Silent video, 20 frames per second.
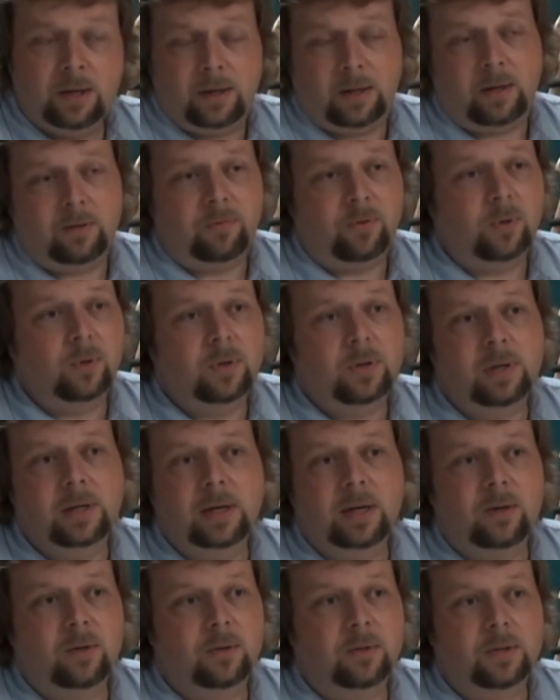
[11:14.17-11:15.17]
And if you
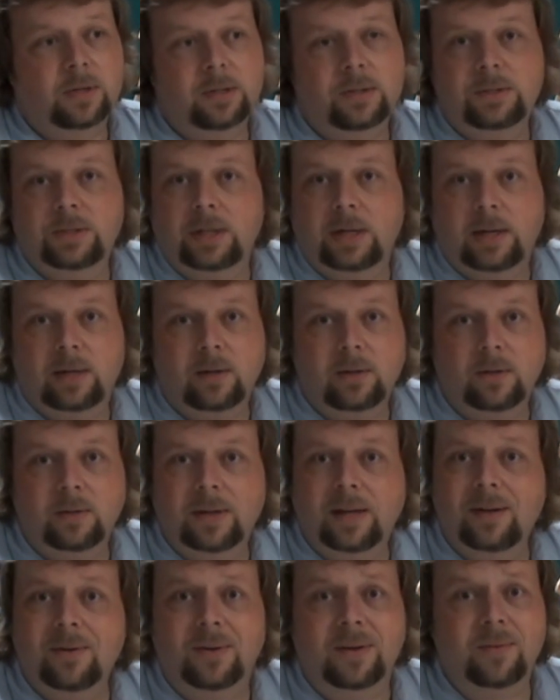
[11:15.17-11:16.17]
click on their channel,
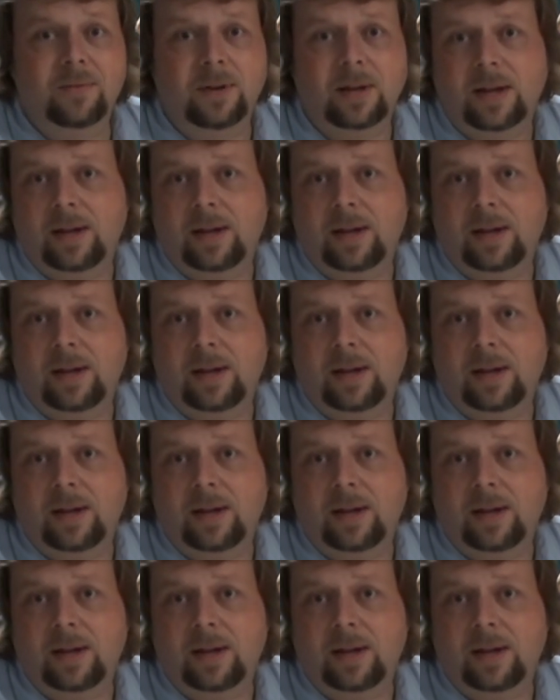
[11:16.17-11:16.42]
they don't even